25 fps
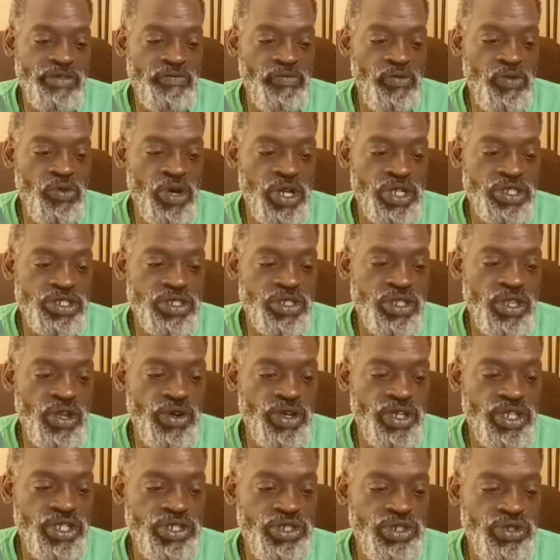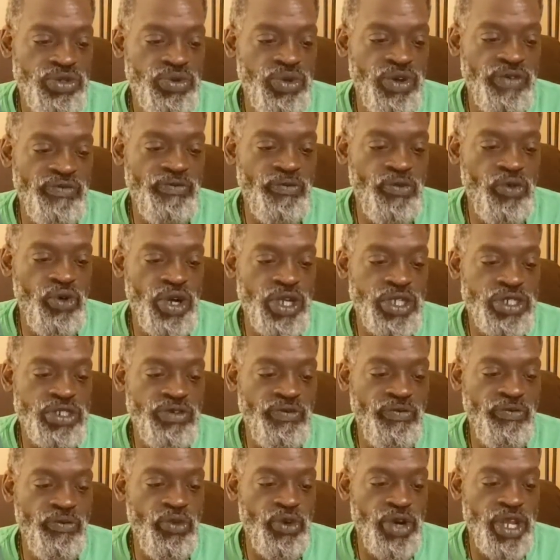the 432 and
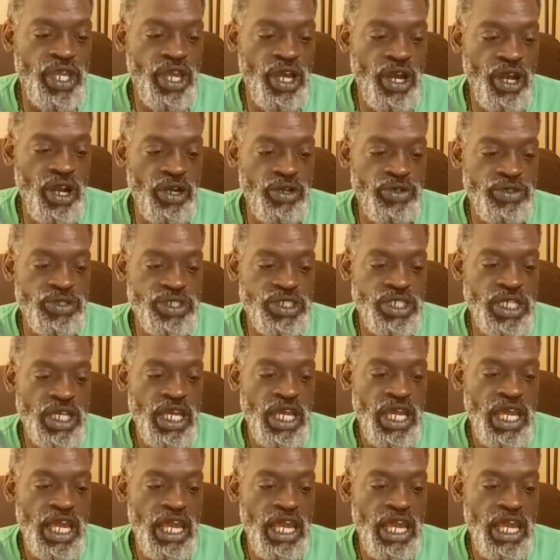440 hertz?